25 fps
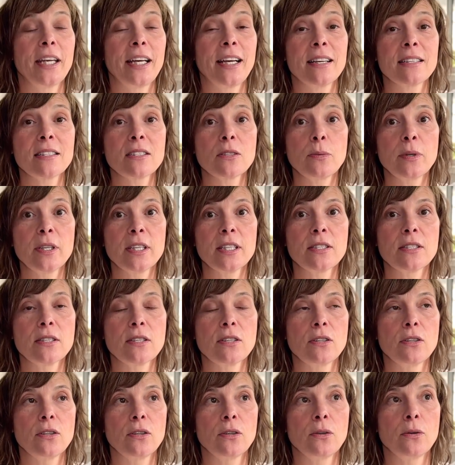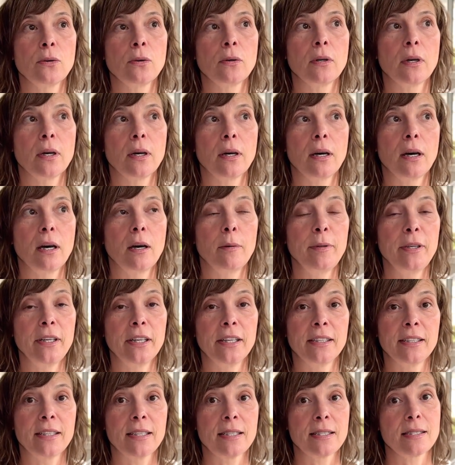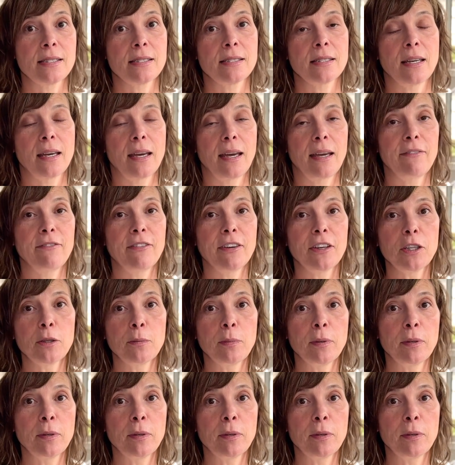I got to week two, I'll be honest, I felt a